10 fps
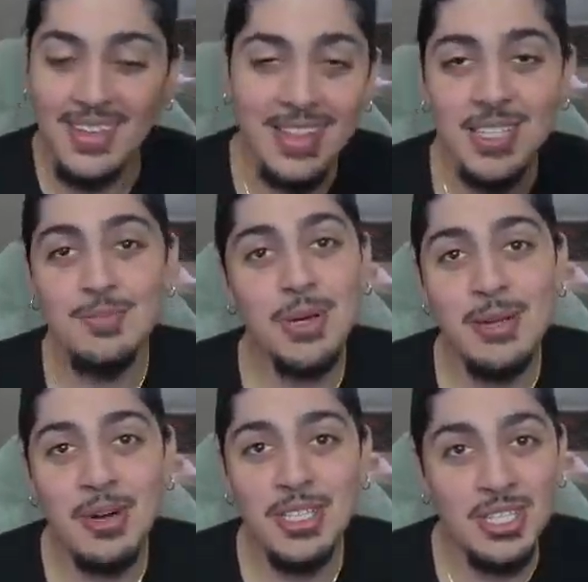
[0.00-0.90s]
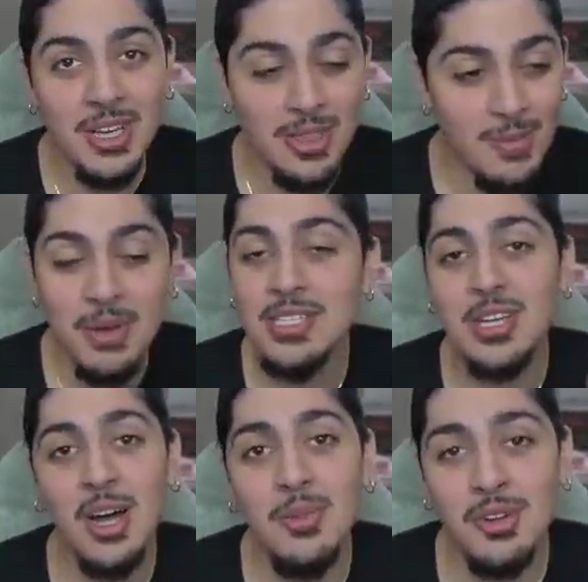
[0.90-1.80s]
That's pretty much the
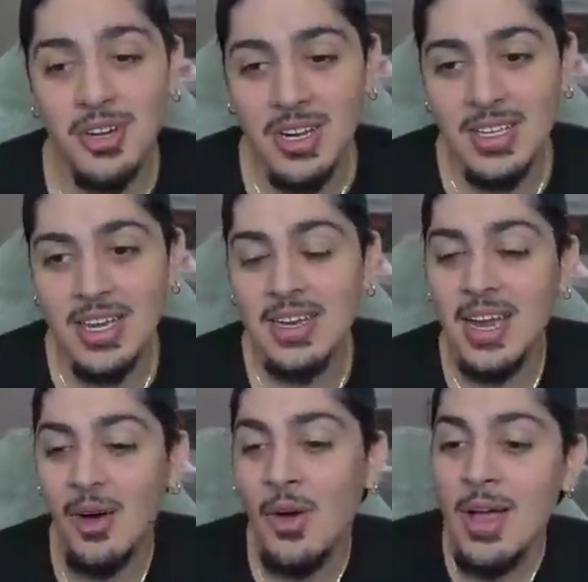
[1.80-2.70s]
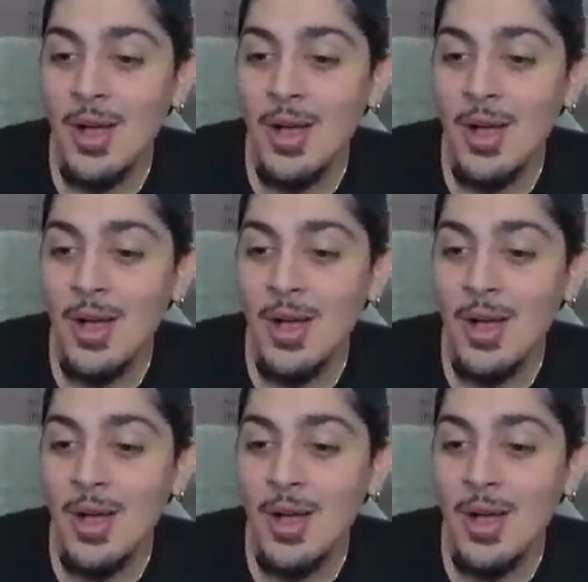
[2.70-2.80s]
best combo you're gonna get. Now,